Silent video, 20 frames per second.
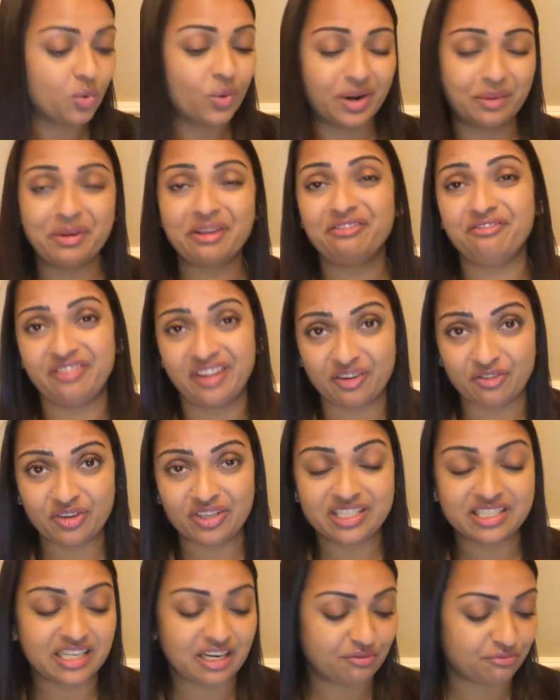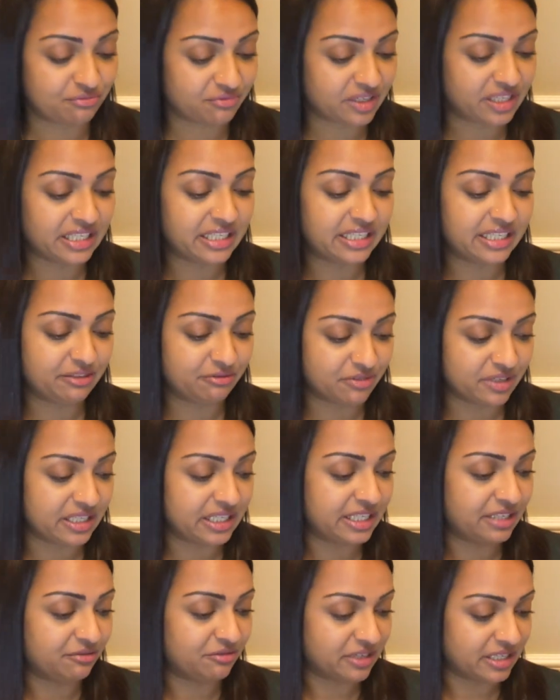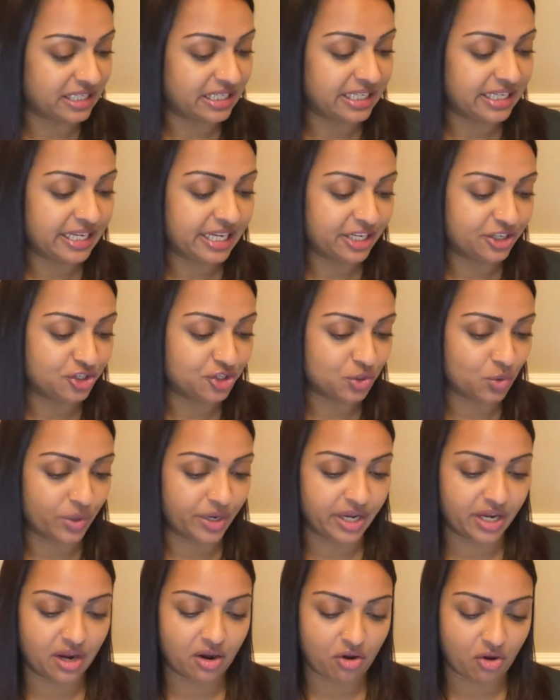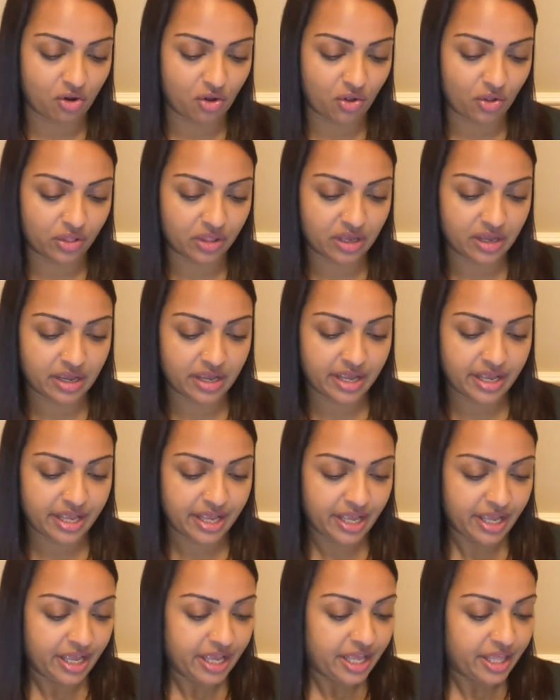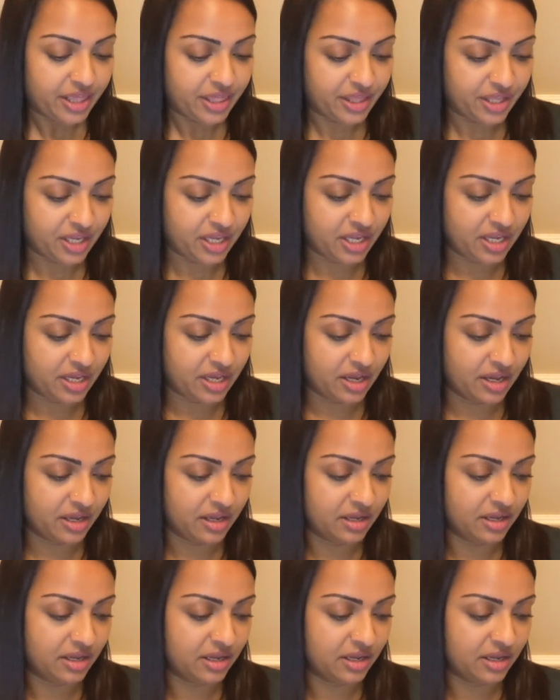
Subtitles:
One of my favorites. I'm really enjoying all the